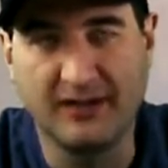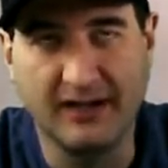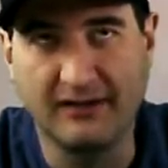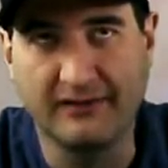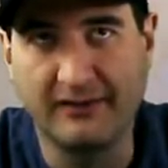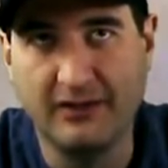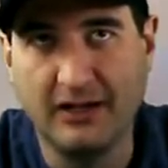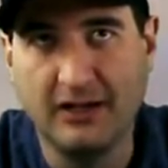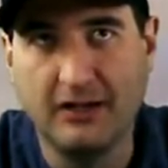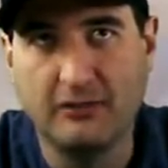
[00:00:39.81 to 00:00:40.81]
I don't know.
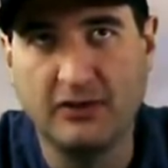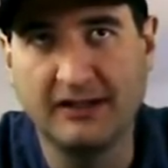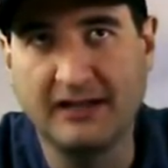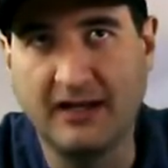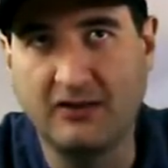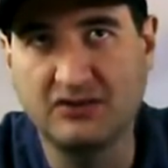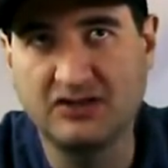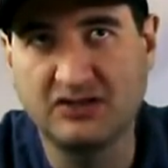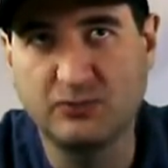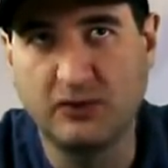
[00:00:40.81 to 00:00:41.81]
Right now, it's
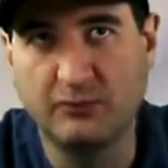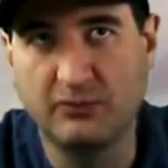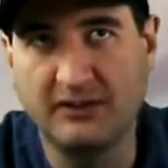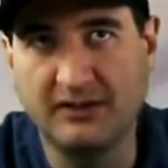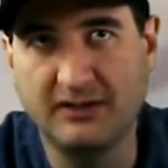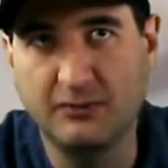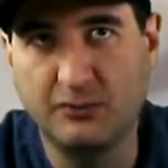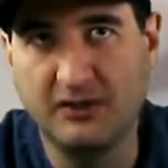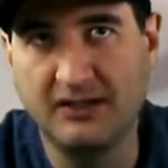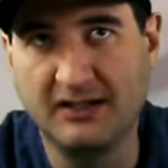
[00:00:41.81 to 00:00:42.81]
just what we
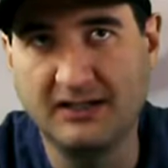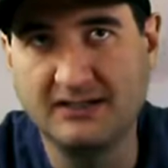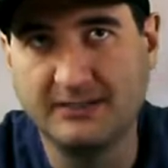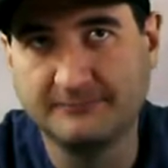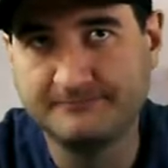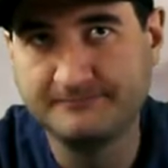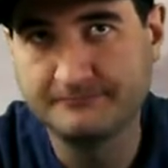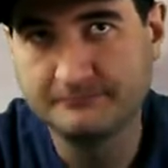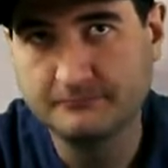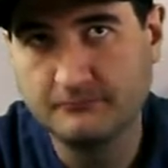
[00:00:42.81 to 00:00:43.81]
what it is,
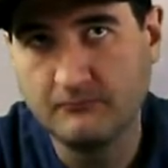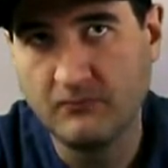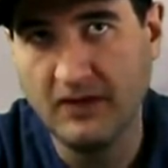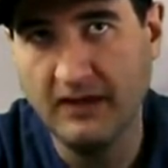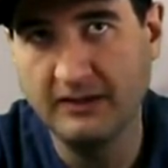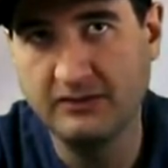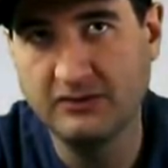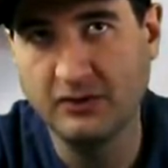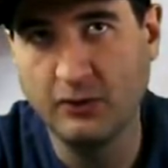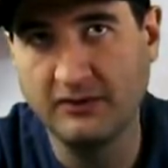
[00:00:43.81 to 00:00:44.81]
and you
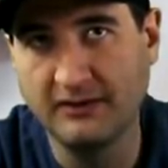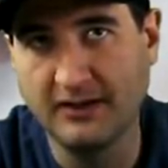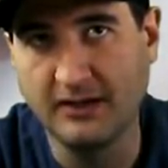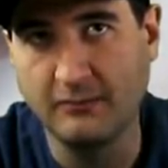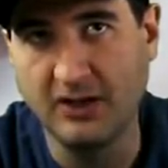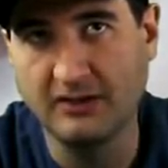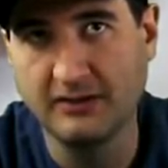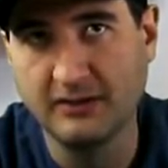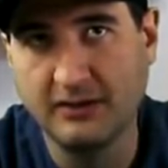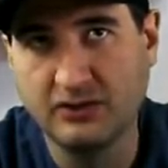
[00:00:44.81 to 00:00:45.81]
can hold it like a mug,
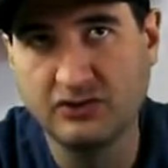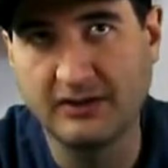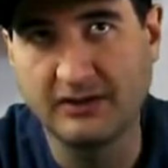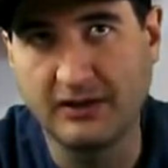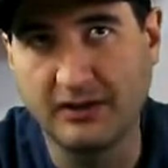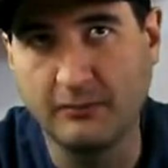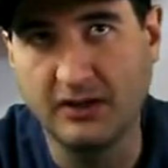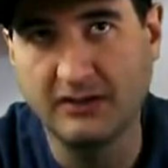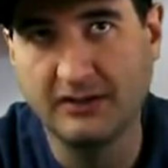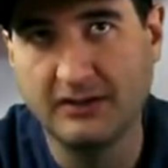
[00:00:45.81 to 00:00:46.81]
drink it like a
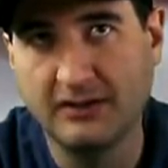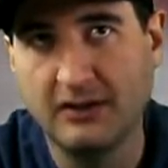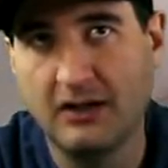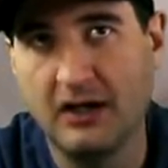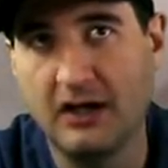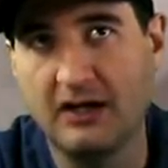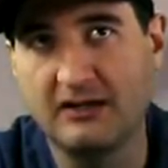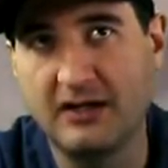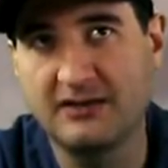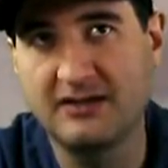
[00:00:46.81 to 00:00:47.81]
mug. Uh,
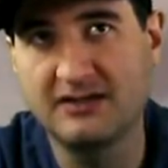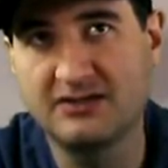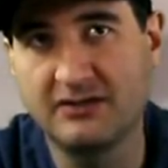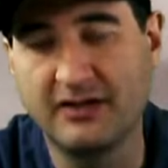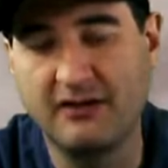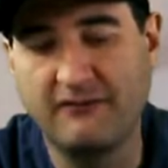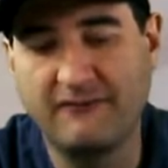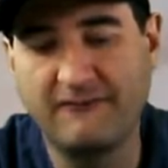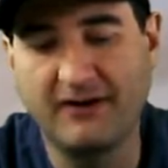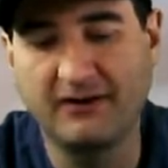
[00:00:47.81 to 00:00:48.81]
I think it turned out
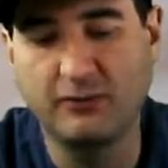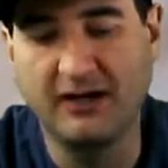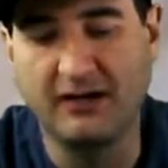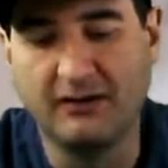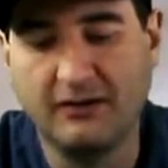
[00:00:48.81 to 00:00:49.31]
fairly well.